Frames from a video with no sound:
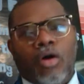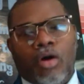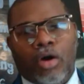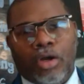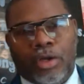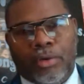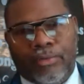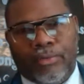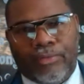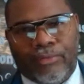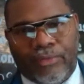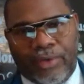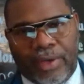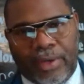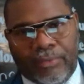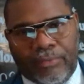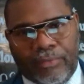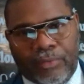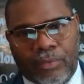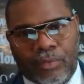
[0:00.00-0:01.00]
call you
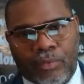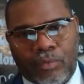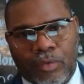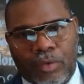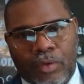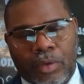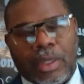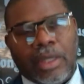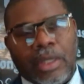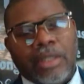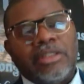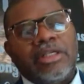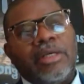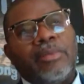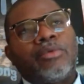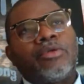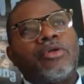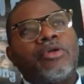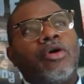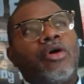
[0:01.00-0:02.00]
faithful, God
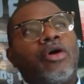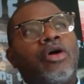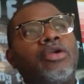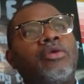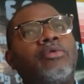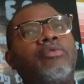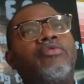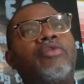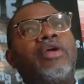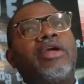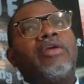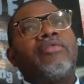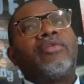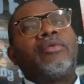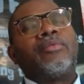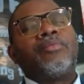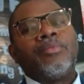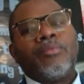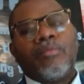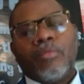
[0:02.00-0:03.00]
is able to call you
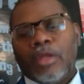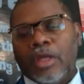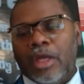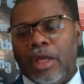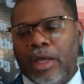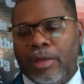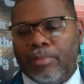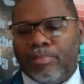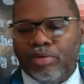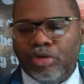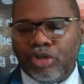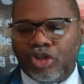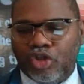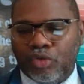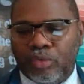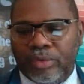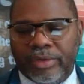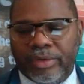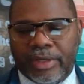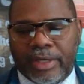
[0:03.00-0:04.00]
faithful and
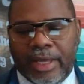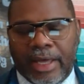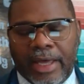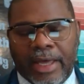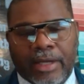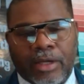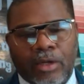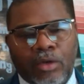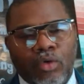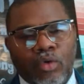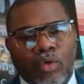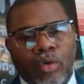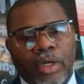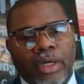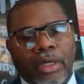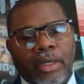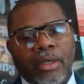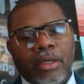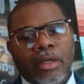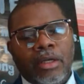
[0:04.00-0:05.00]
put you in the
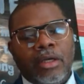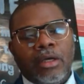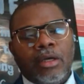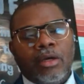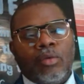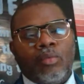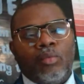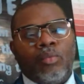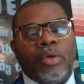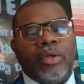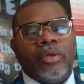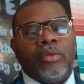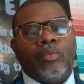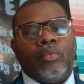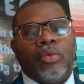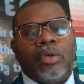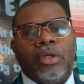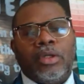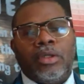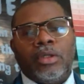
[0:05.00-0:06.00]
category with
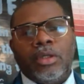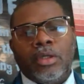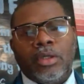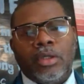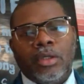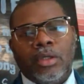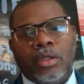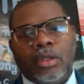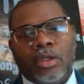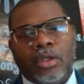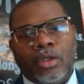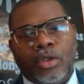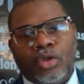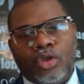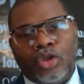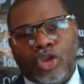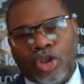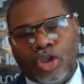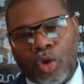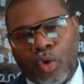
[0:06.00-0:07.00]
with
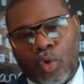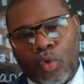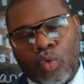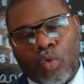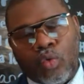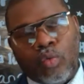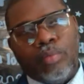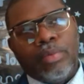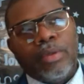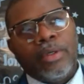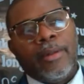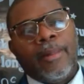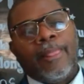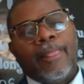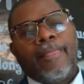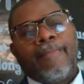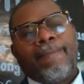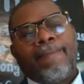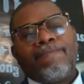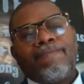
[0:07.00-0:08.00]
Job. You
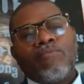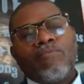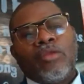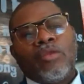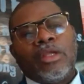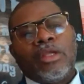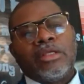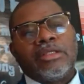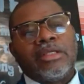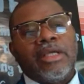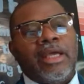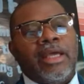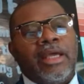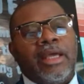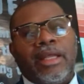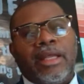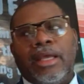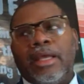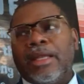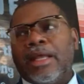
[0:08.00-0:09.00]
understand?
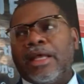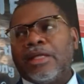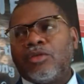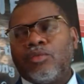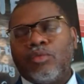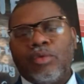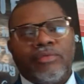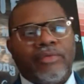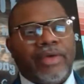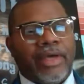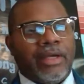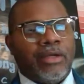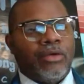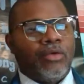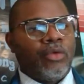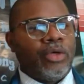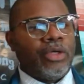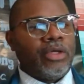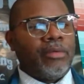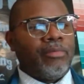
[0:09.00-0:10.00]
And, and that's a rough
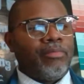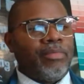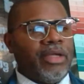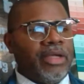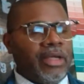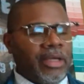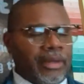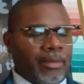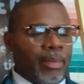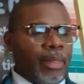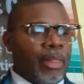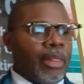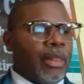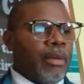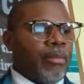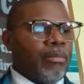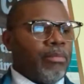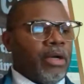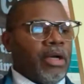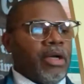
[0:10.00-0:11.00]
category to be in.
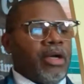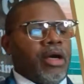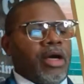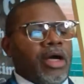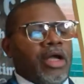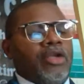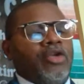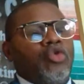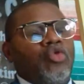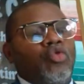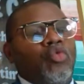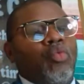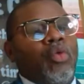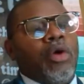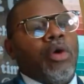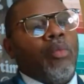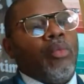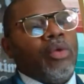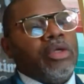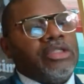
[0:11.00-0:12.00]
But God knew what
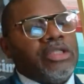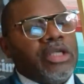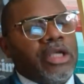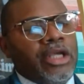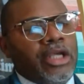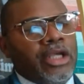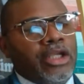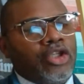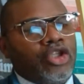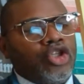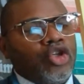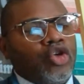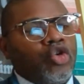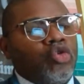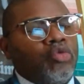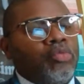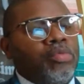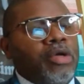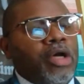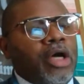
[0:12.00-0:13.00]
was in Job.
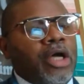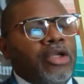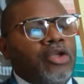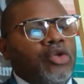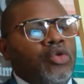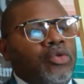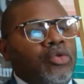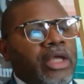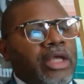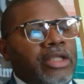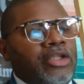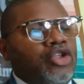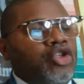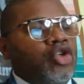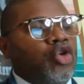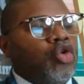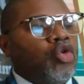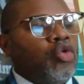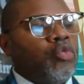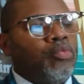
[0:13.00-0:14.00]
God knew that
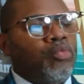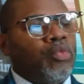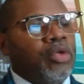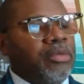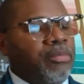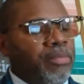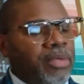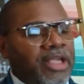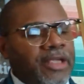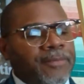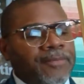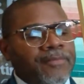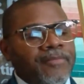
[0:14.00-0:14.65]
Job would be